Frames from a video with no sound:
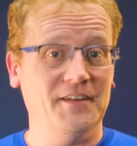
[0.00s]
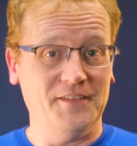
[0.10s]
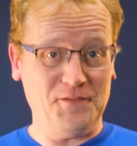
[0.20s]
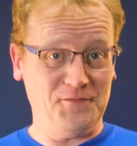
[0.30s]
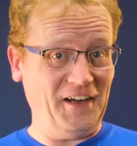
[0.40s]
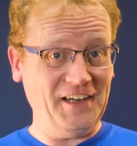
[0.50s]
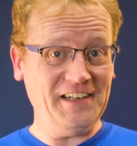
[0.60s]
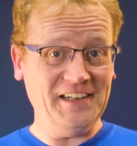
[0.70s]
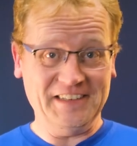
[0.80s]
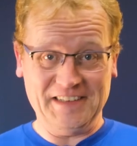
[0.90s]
They
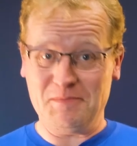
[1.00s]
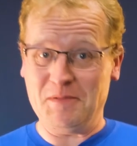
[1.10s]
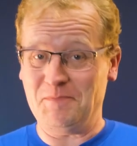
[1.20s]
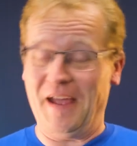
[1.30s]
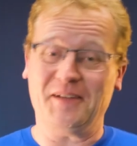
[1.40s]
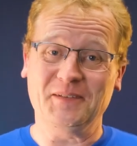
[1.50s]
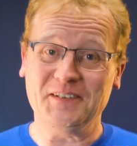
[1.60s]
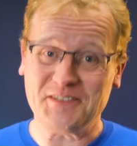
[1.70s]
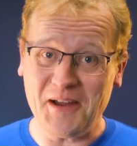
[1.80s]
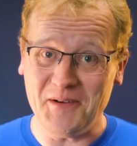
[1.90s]
finally let me back on the
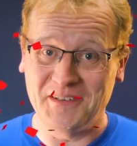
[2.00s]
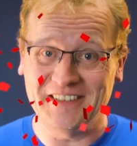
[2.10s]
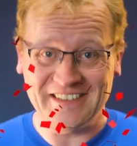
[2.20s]
show.